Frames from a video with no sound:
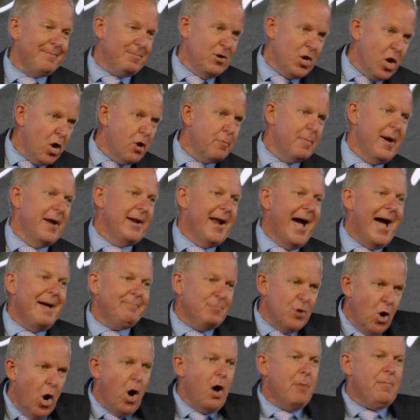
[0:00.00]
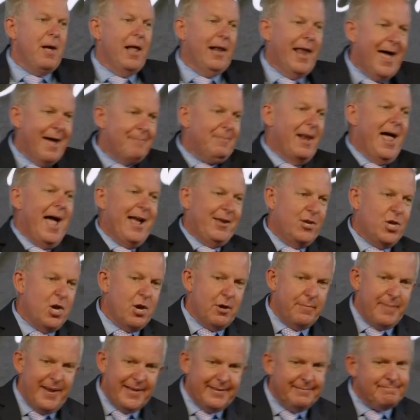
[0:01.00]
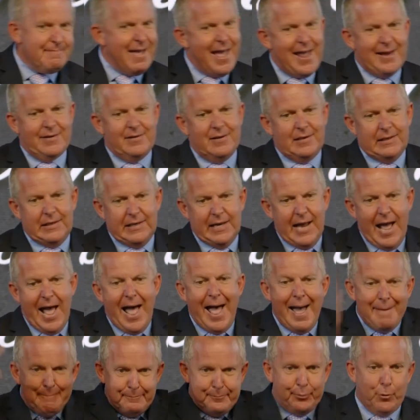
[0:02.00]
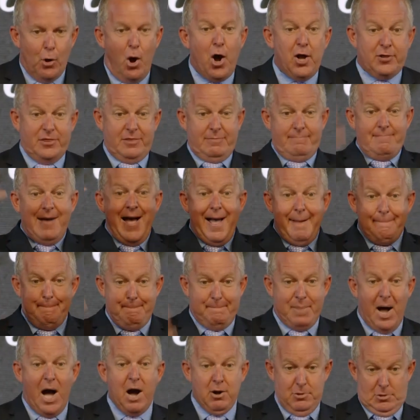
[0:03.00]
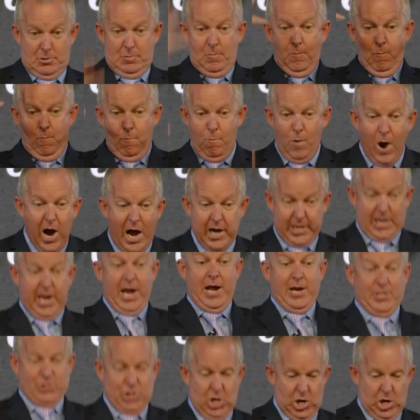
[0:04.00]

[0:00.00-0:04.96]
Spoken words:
I'm human. I'm normal. I'm like you. But, man, I brought my boat working